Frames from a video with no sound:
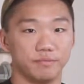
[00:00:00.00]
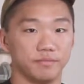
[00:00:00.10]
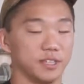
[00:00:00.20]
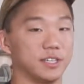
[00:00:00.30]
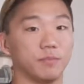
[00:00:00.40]

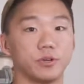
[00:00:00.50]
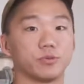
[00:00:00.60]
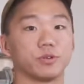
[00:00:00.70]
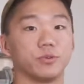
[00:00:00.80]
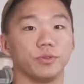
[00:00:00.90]
The
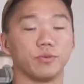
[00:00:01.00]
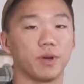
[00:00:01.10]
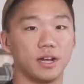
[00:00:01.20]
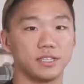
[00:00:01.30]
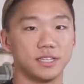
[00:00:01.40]
temperature was only
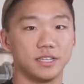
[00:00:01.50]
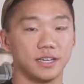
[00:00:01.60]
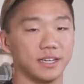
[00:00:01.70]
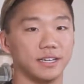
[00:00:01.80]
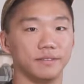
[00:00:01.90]
rising
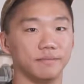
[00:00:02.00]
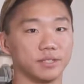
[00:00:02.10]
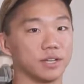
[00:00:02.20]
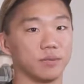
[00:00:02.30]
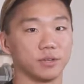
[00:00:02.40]
and the
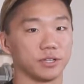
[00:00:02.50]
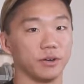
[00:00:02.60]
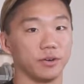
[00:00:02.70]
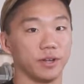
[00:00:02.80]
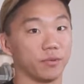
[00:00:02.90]
sun wasn't
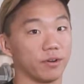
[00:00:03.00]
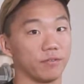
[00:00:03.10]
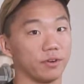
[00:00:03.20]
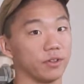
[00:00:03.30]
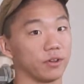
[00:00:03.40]
going anywhere
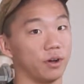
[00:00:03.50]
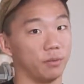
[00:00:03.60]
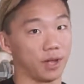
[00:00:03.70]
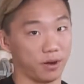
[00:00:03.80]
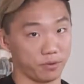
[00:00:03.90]
for another
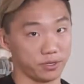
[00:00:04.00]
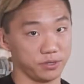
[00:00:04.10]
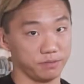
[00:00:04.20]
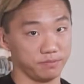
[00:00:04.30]
couple hours.